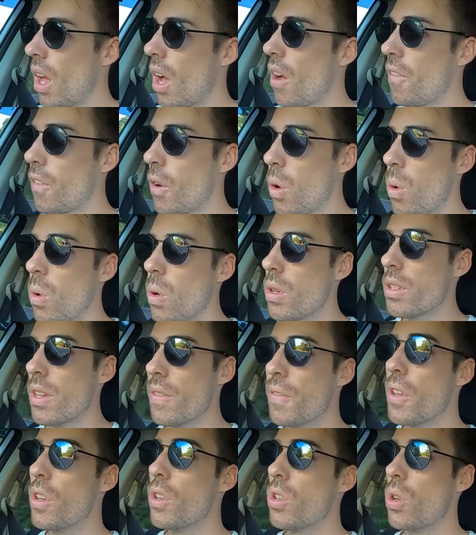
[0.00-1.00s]
Of course,
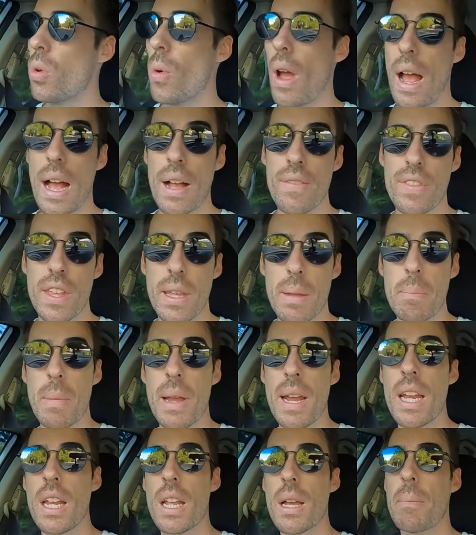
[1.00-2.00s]
if you do have the
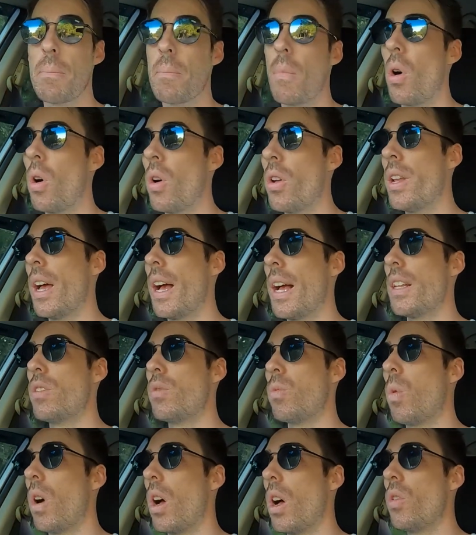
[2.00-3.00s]
Media Mod
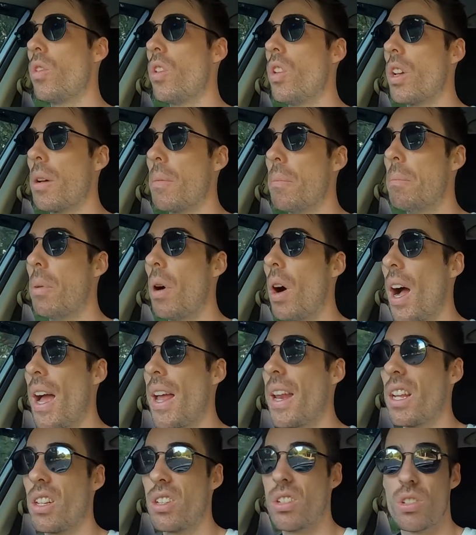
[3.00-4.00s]
as well, you can
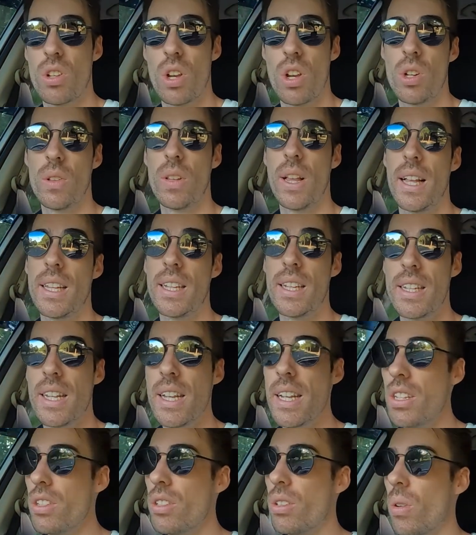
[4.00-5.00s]
buy an external
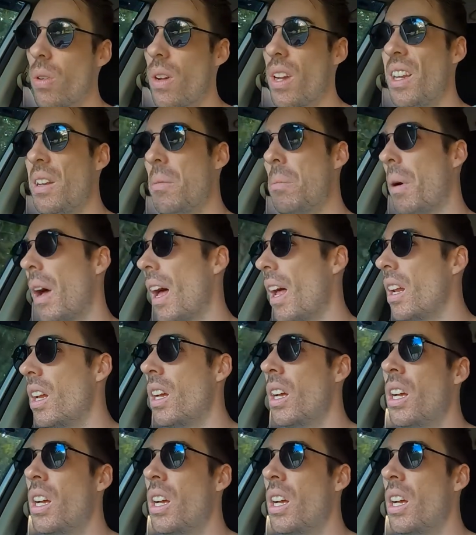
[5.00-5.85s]
LED screen, but